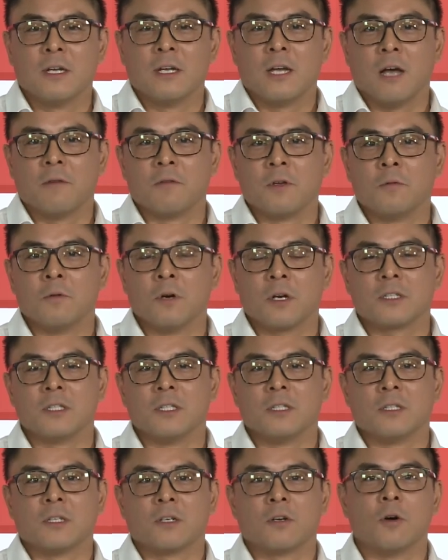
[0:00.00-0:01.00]
having worked
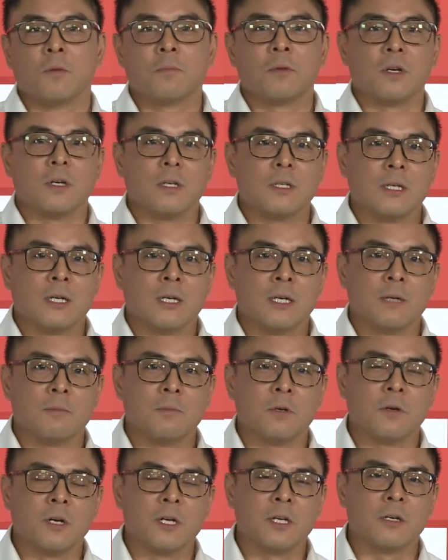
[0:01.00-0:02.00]
in the corporate
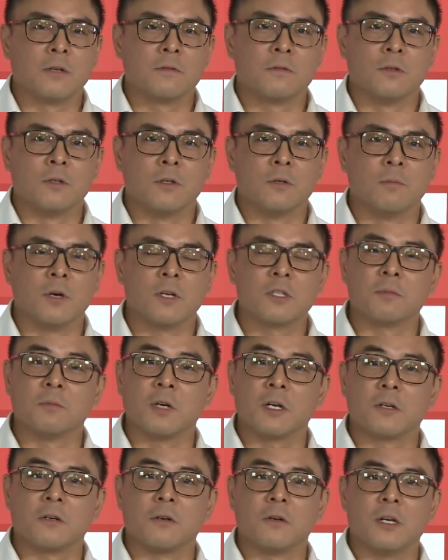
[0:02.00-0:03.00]
arena for most of
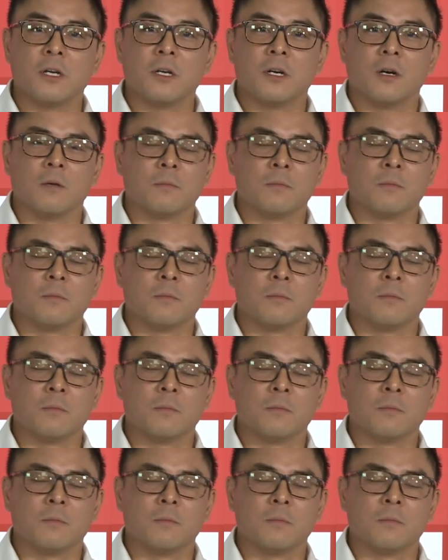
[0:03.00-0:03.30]
my career,